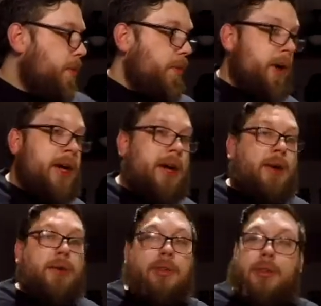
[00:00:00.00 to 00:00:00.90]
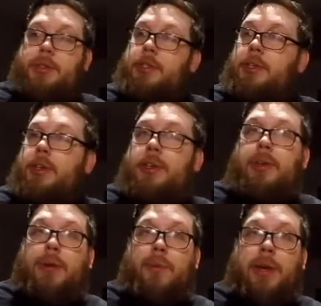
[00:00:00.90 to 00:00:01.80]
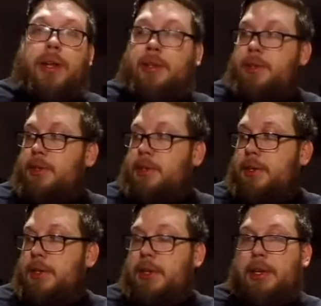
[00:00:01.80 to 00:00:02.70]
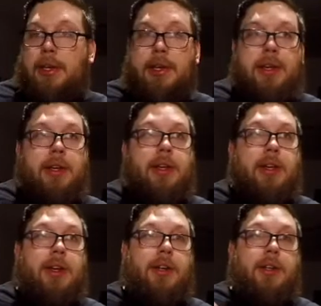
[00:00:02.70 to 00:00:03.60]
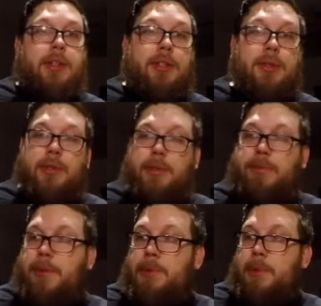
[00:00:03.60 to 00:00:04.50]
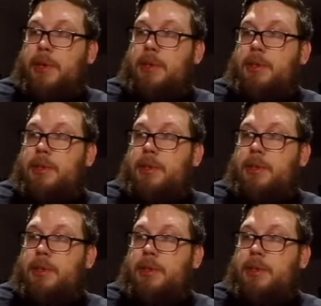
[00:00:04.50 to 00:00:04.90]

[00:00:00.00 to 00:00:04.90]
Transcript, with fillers: Wow. Well, all these noodles in front of me